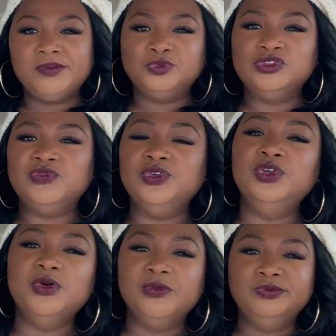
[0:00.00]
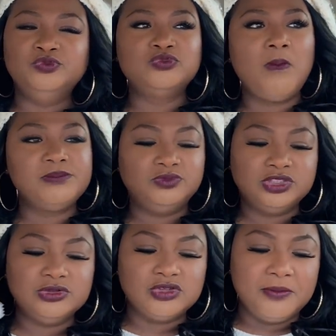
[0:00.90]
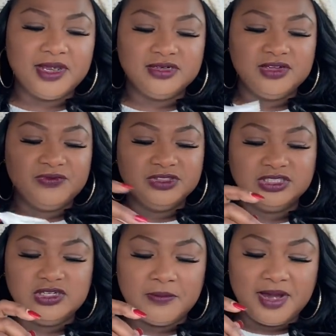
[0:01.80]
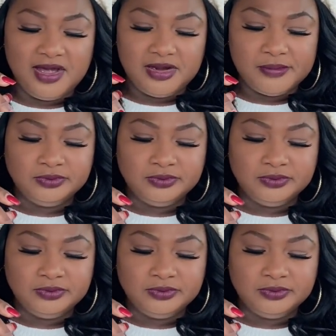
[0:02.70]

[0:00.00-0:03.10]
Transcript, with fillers: if you knew it was going to make a difference in your body,